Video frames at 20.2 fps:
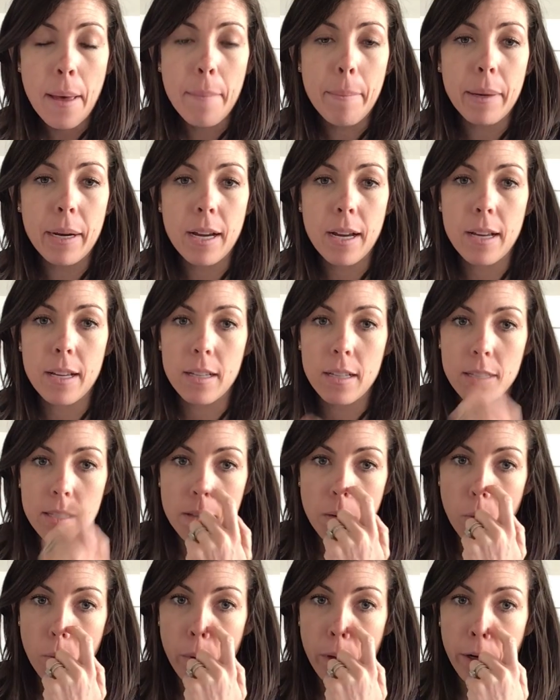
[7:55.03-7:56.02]

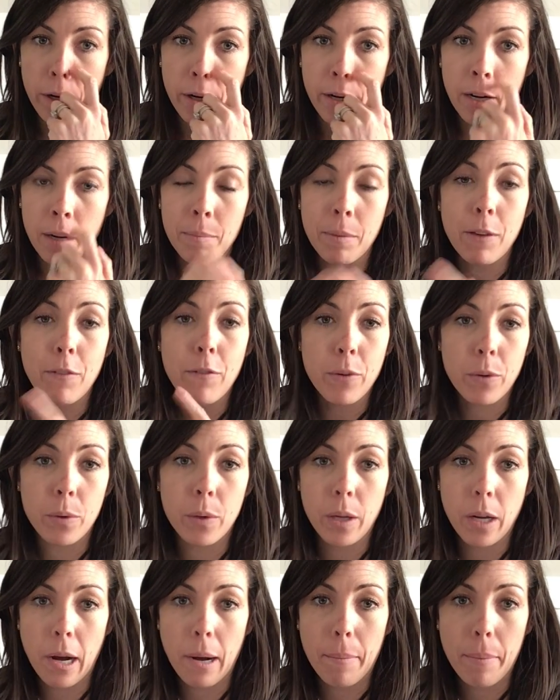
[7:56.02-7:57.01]
because we are going to be
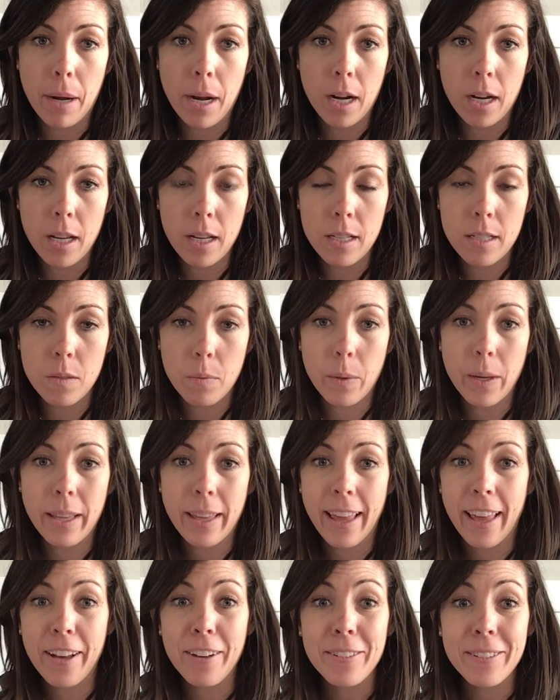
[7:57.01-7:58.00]
fueling our bodies with
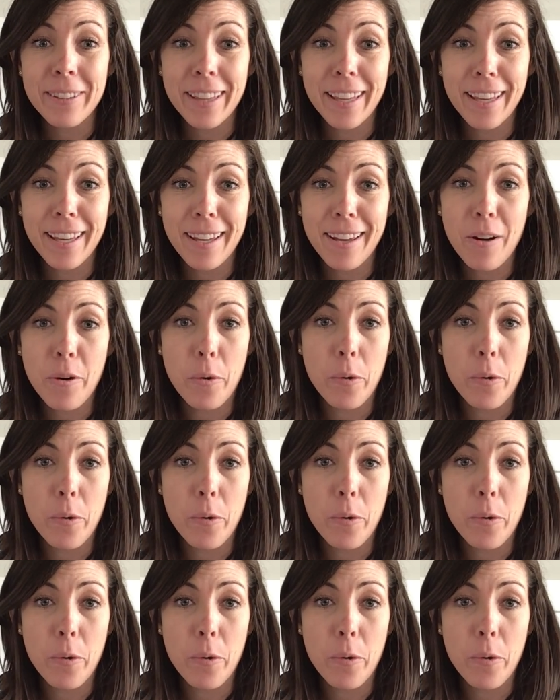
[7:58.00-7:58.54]
healthy